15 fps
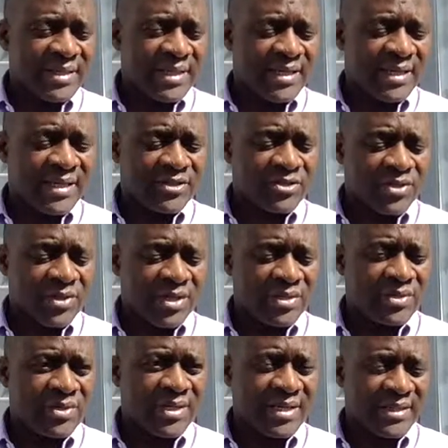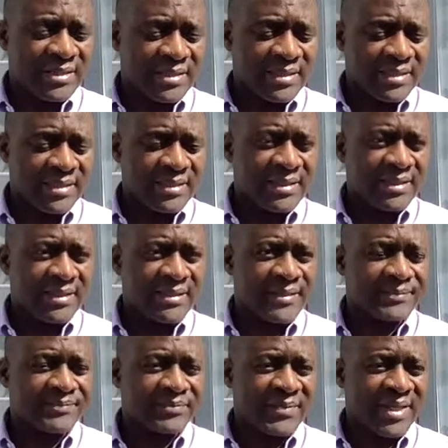Uh, so you can look at uh,
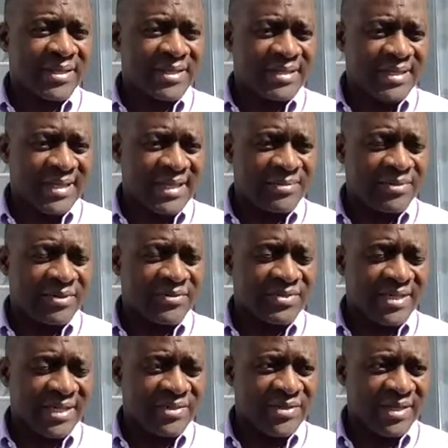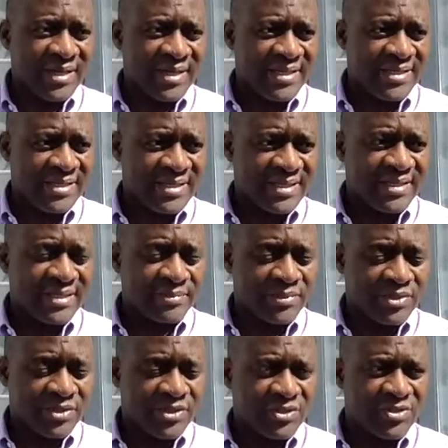um, the type of cytokines that they
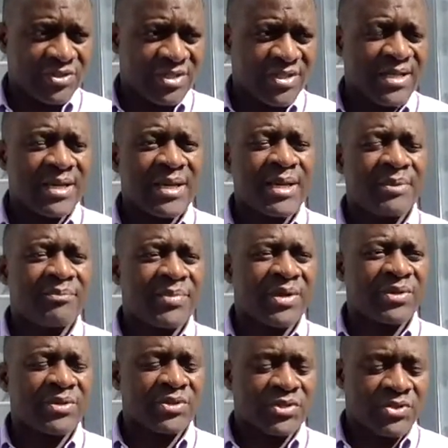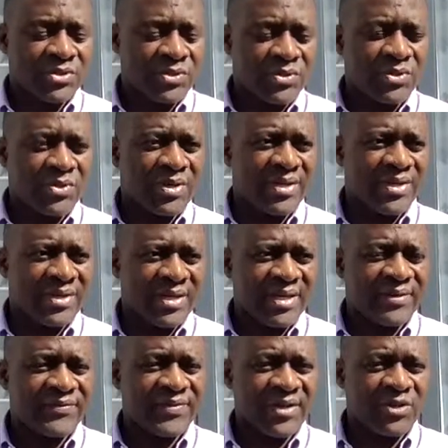produce, but also
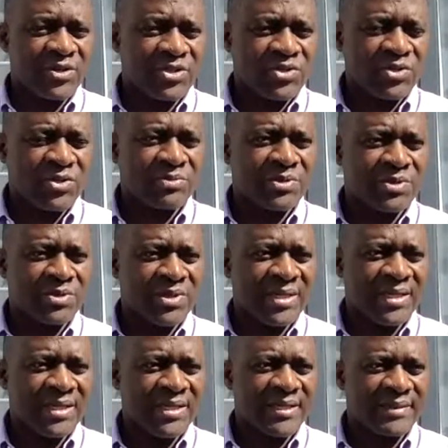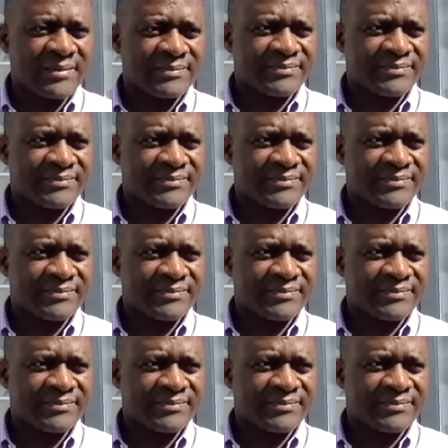their phagosomal uh,